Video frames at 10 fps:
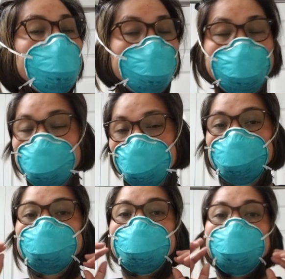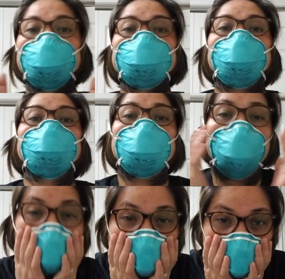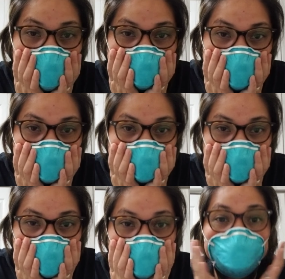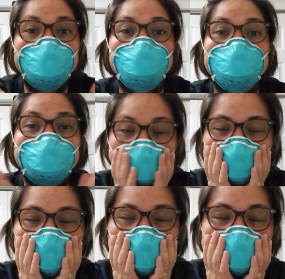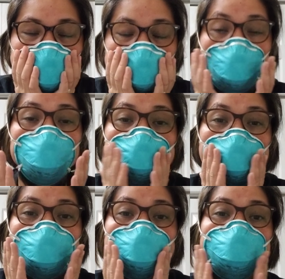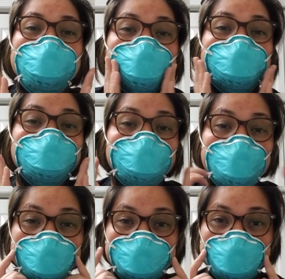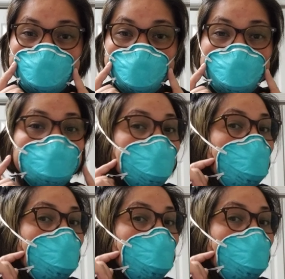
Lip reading: But no, so I wear this. Although this one, the only bad part of this one